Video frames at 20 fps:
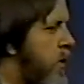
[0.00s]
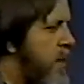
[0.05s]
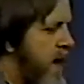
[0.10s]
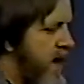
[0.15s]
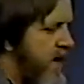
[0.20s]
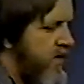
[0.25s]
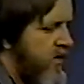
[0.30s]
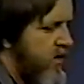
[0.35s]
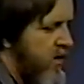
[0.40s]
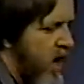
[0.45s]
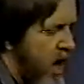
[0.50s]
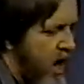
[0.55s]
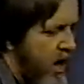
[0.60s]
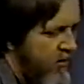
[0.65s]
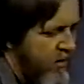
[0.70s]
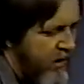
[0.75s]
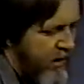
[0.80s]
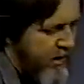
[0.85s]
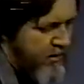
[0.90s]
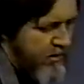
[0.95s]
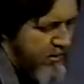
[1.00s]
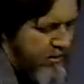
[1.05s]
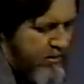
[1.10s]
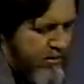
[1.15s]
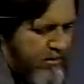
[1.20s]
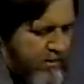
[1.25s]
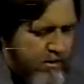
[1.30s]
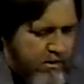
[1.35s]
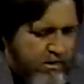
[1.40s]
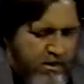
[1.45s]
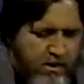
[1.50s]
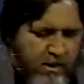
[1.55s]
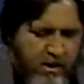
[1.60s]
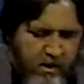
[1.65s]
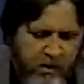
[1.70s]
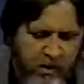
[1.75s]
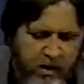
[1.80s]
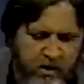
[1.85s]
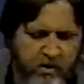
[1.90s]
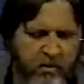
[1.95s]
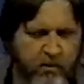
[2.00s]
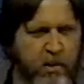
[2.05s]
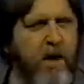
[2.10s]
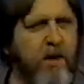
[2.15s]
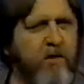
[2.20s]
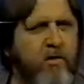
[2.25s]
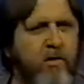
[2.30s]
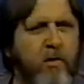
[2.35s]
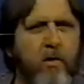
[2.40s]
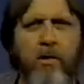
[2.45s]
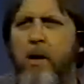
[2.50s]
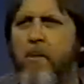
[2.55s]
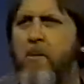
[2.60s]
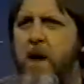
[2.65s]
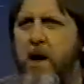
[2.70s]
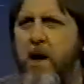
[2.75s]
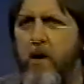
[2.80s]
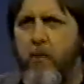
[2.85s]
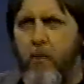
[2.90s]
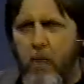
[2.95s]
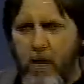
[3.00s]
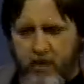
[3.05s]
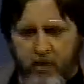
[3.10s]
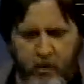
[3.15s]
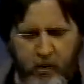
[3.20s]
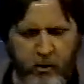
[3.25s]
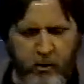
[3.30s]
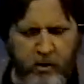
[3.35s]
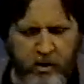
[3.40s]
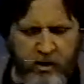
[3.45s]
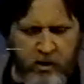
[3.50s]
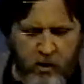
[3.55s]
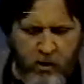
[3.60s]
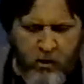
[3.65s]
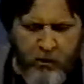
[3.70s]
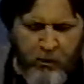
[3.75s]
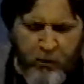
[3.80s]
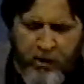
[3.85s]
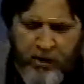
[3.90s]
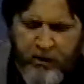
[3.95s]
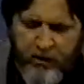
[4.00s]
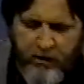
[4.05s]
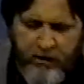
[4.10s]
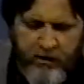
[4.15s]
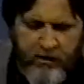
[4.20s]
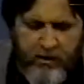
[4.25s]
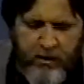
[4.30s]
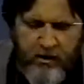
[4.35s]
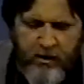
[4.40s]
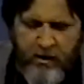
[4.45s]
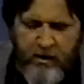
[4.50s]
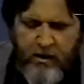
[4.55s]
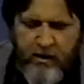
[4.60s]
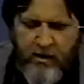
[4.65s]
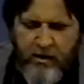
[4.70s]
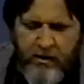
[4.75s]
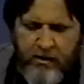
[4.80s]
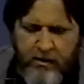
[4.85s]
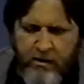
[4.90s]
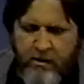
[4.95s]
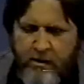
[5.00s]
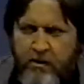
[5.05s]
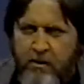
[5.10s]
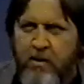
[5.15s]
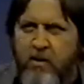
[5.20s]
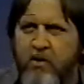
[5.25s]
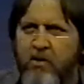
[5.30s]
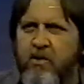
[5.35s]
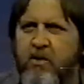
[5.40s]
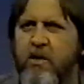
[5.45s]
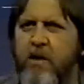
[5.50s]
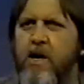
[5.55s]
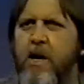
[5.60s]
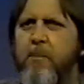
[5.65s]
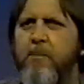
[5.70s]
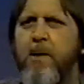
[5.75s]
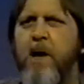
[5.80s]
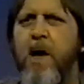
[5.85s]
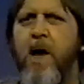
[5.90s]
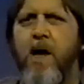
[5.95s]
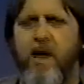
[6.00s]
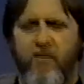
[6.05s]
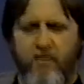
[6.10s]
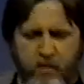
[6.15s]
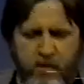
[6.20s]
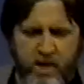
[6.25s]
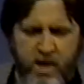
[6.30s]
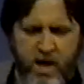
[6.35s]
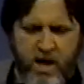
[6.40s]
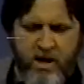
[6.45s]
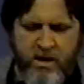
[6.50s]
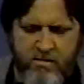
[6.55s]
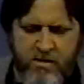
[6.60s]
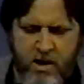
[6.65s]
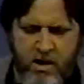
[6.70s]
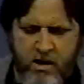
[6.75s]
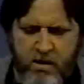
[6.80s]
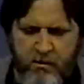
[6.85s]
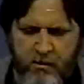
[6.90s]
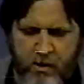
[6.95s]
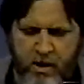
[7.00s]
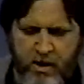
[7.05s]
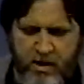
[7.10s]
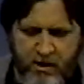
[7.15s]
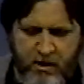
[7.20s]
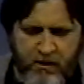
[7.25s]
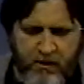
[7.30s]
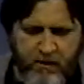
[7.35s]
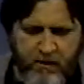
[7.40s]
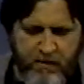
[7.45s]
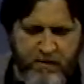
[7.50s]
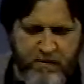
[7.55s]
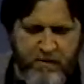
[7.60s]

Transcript: about solving this puzzle about whether to interpret the slip, I have forgotten my umbrella,